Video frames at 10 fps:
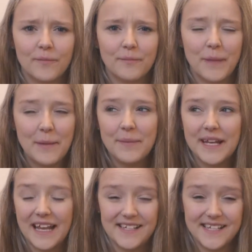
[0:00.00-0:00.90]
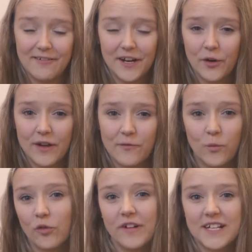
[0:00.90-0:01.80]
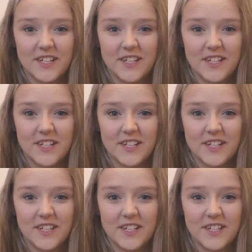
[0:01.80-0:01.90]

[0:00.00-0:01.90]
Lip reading: maybe necessarily not even worries,